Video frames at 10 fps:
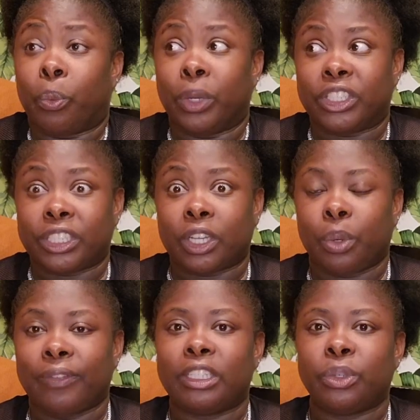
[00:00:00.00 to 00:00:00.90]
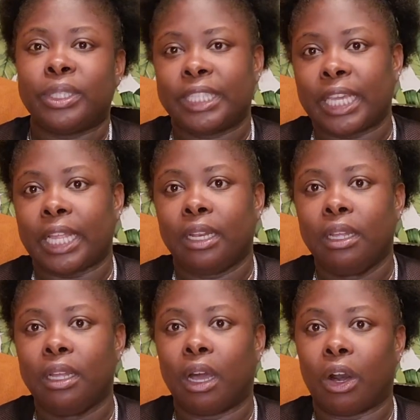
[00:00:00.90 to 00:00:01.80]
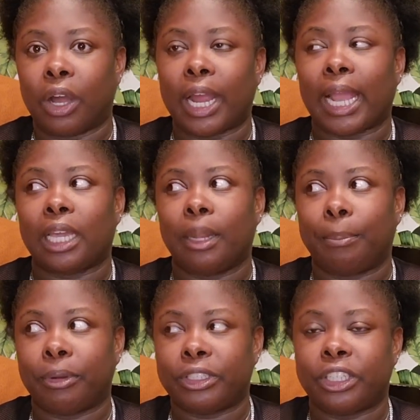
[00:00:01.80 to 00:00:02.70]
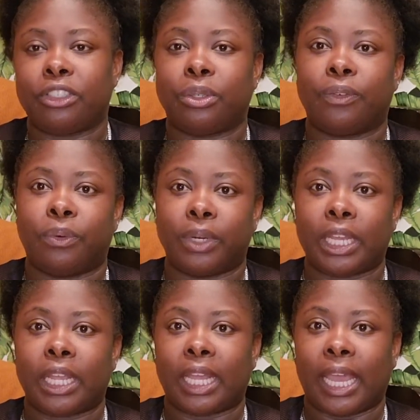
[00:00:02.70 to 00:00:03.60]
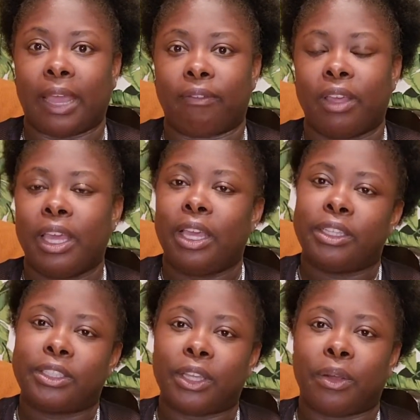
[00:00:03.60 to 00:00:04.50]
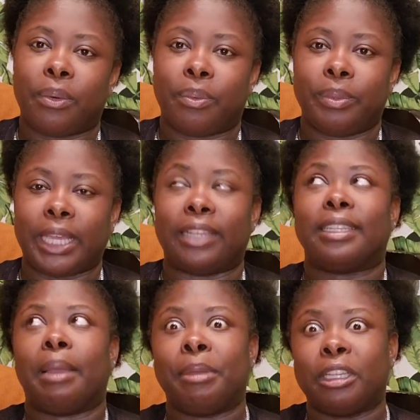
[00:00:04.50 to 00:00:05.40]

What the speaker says: which is equivalent to a 10, or I could push it to a 40.5. So yes, I